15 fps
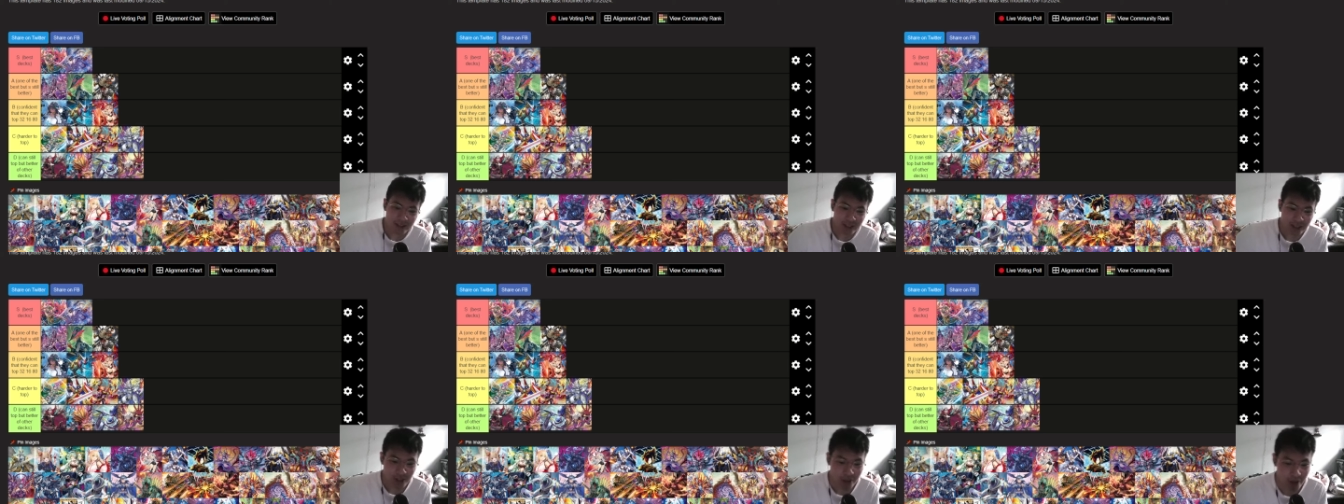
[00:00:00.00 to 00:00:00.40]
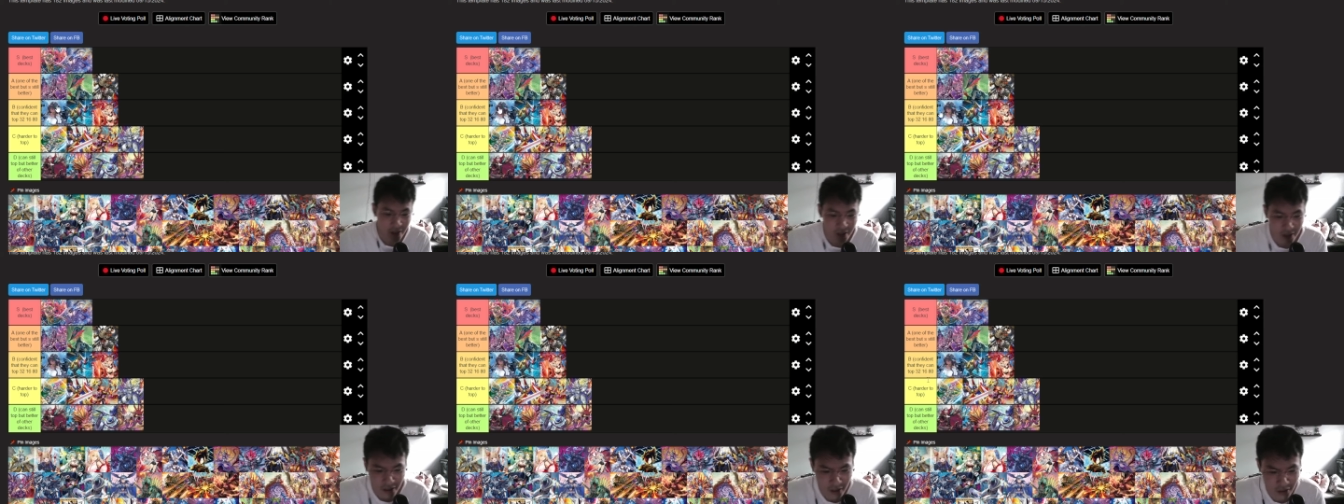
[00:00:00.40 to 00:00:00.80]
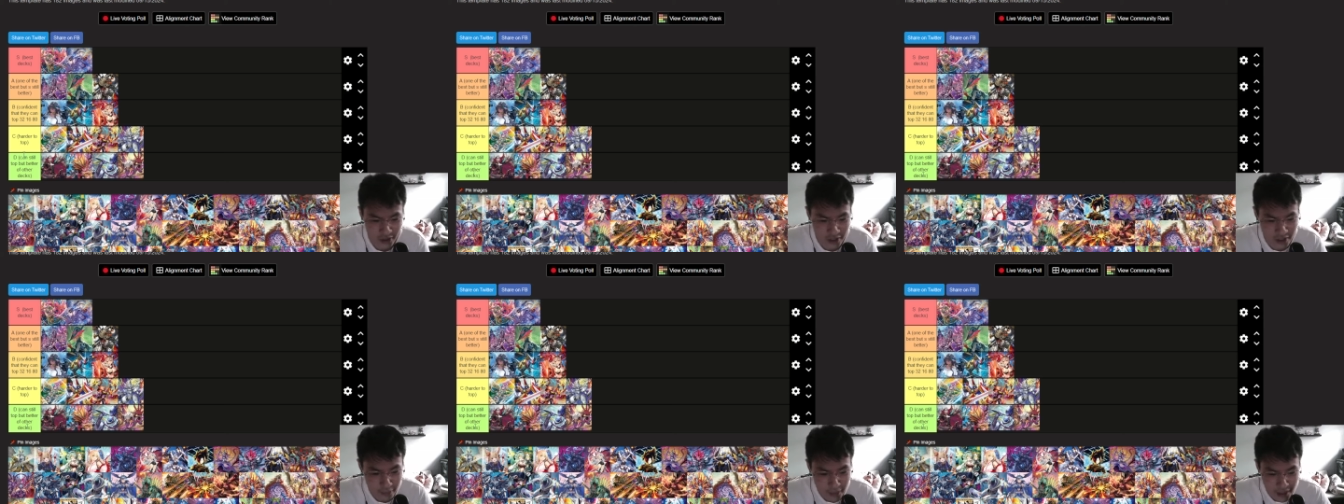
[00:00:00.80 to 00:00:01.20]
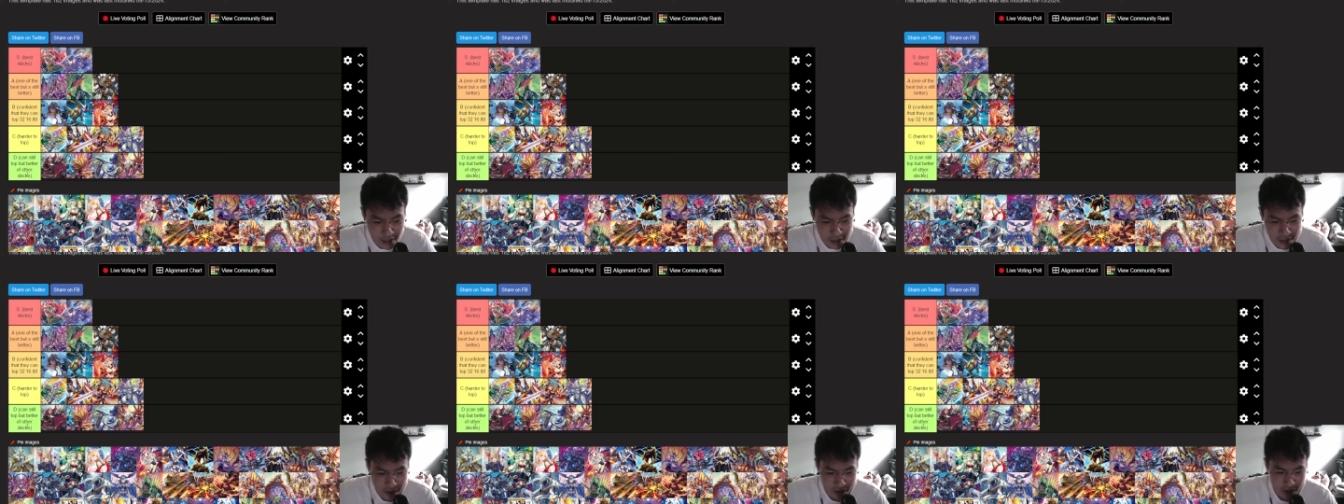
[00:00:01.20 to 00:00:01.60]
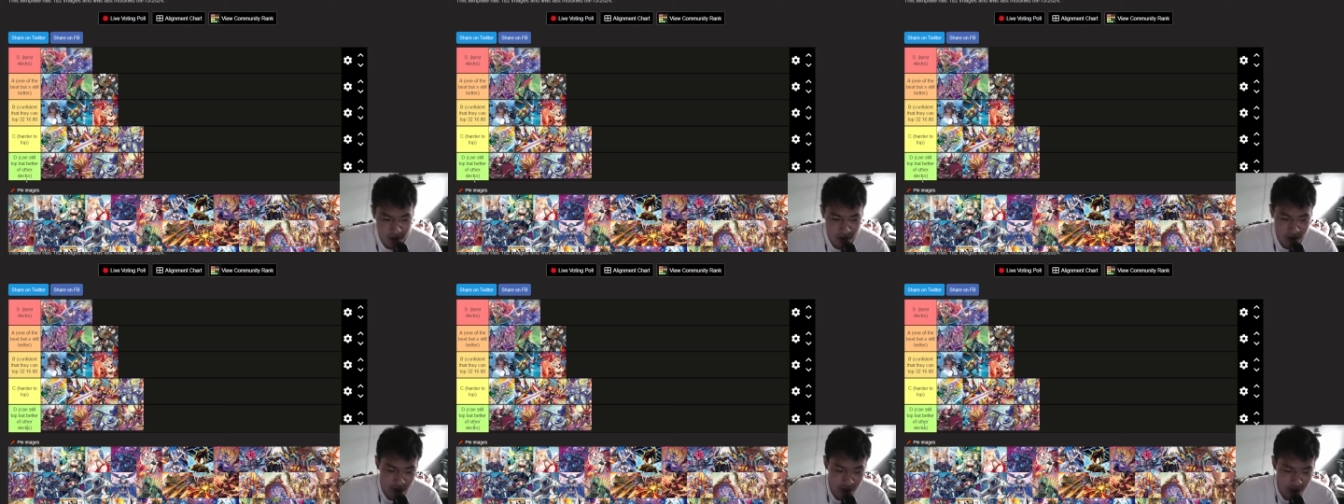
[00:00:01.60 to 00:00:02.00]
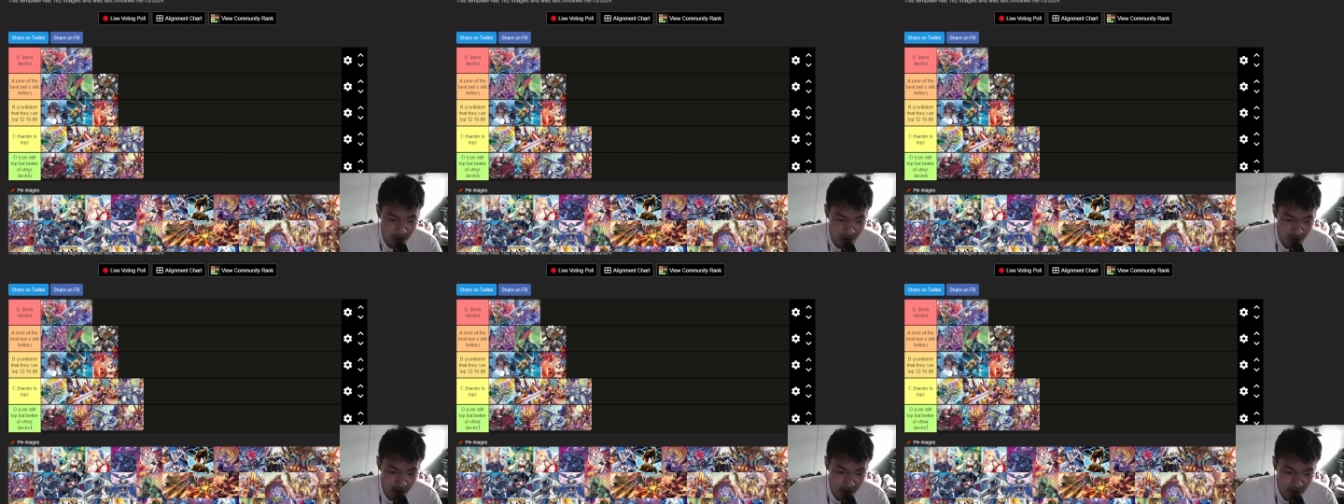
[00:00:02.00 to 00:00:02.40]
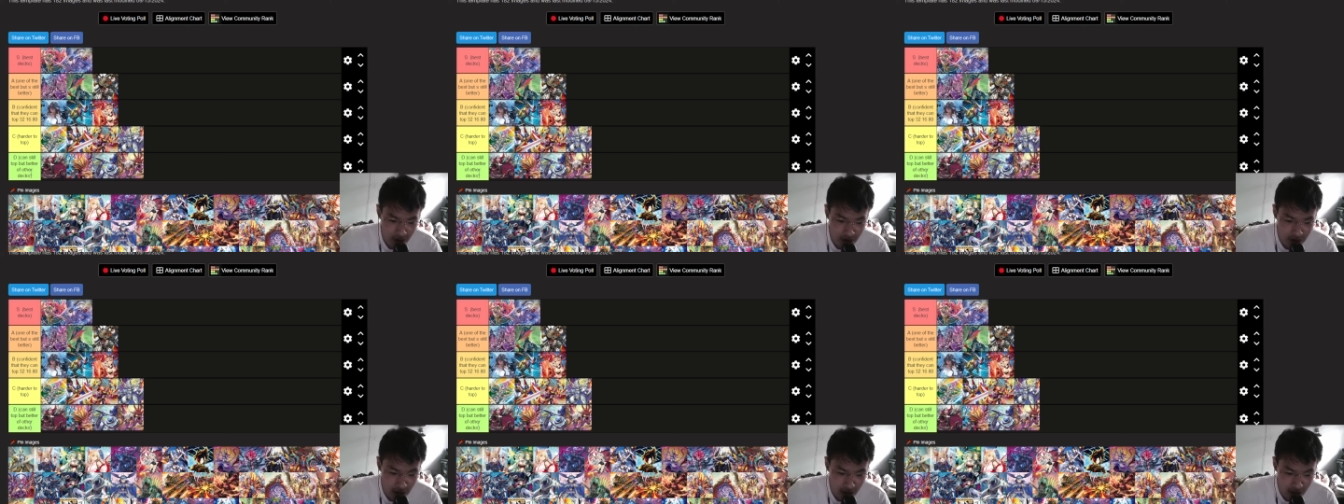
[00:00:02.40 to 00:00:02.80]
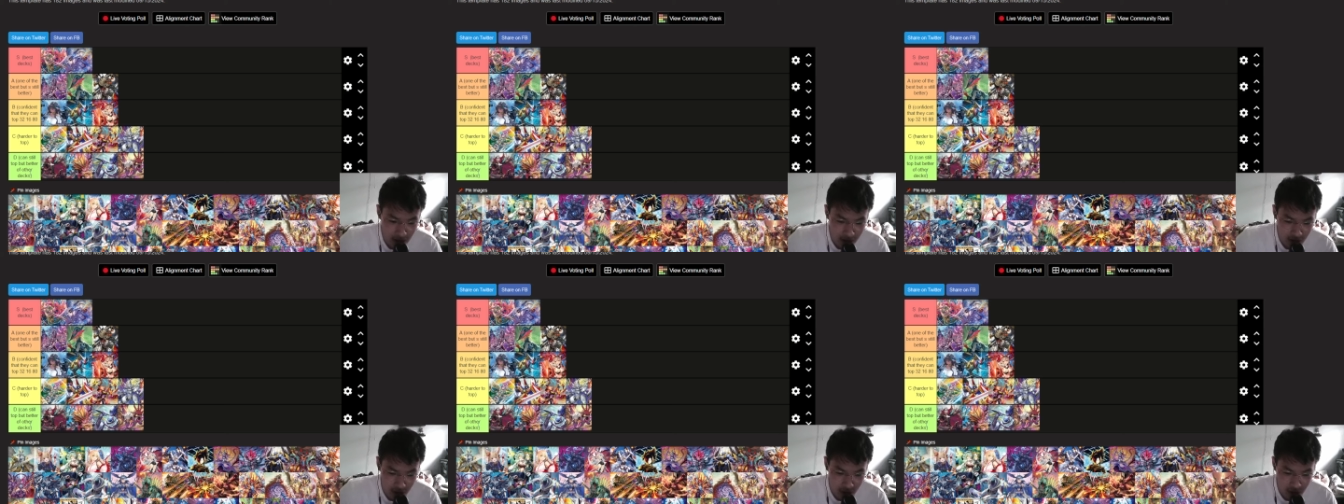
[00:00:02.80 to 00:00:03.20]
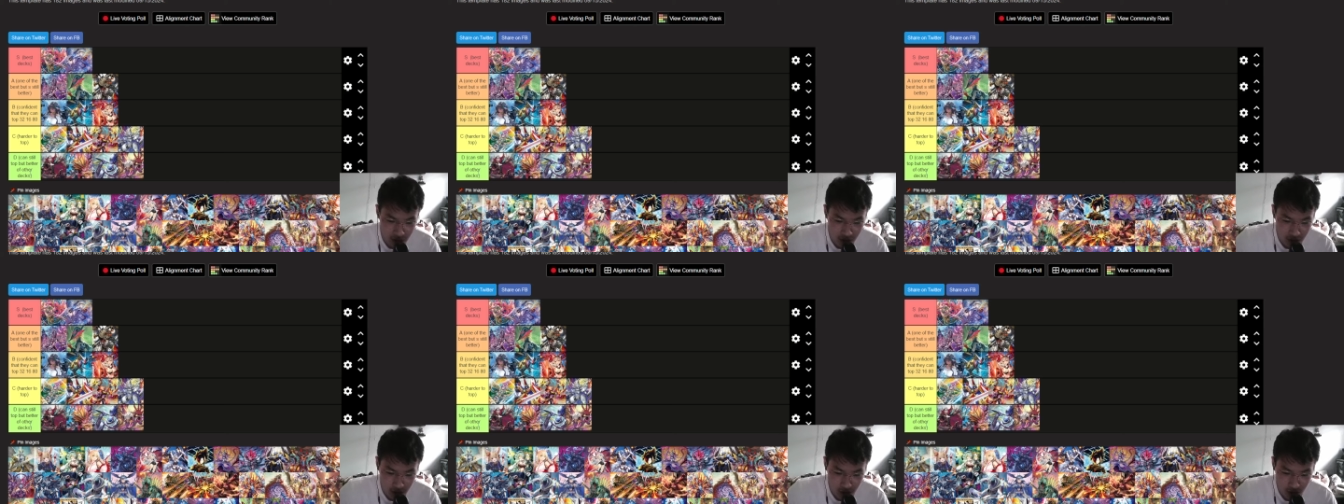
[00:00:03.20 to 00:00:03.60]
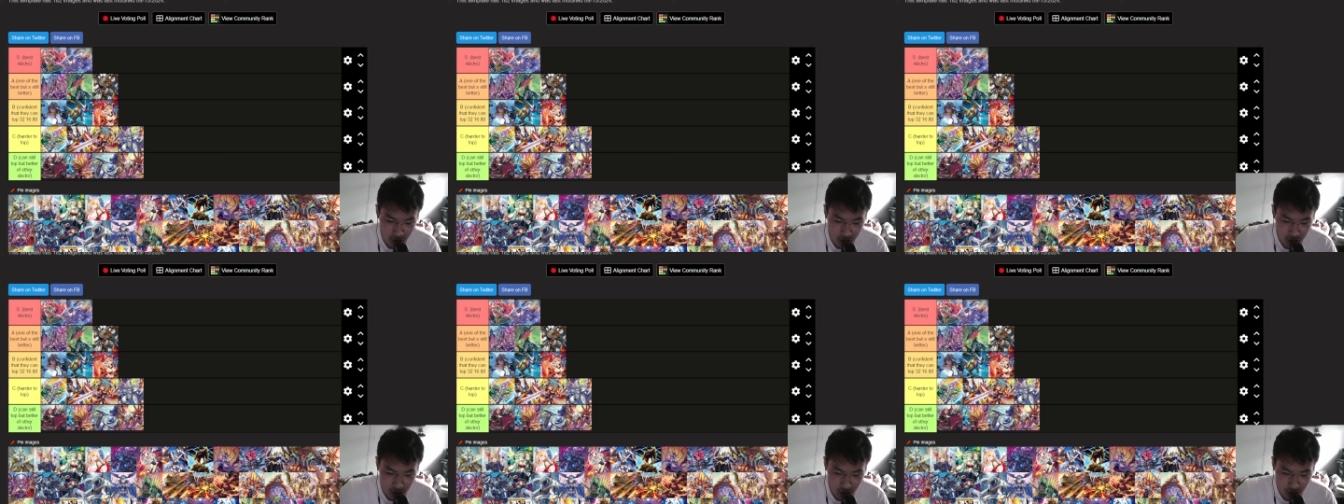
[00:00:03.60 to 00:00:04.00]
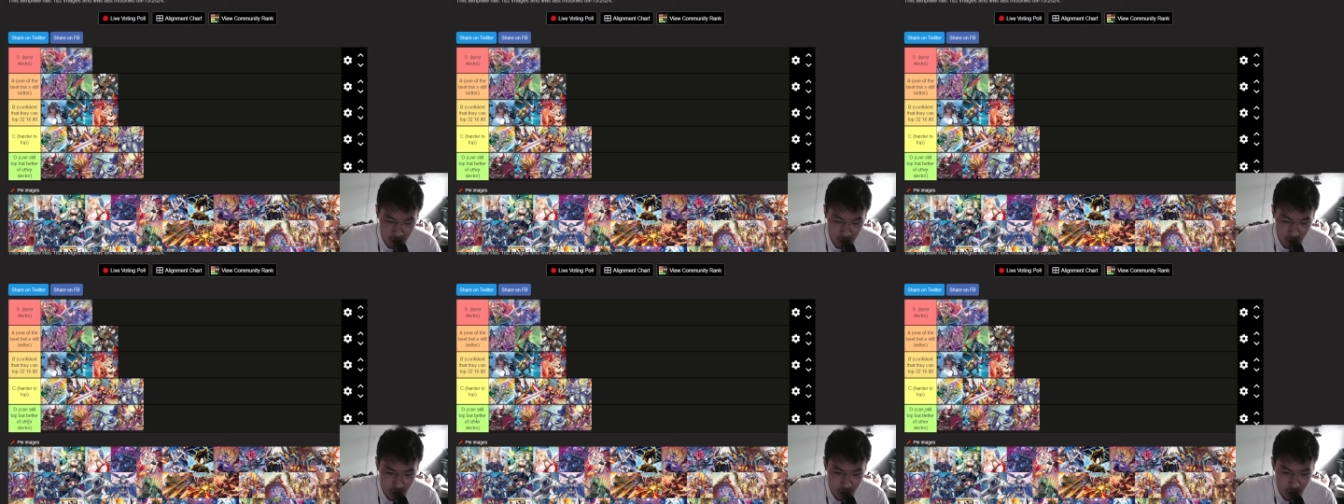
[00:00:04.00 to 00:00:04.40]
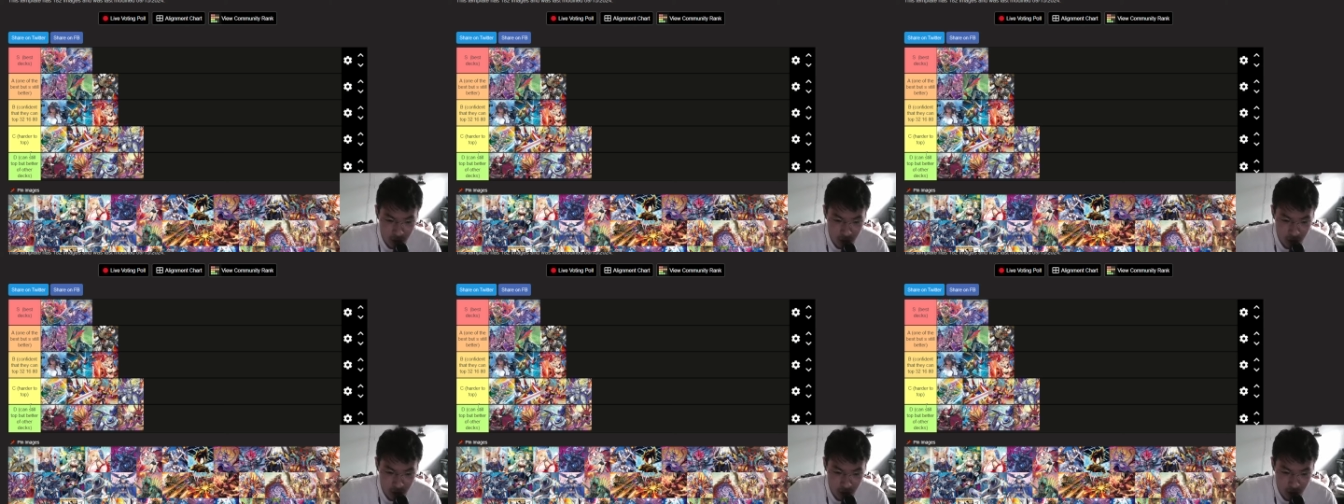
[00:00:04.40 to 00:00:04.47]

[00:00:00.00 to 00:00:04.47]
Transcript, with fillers: So yeah, it can also get P Gs, it has big attacks, it has a strong turn two.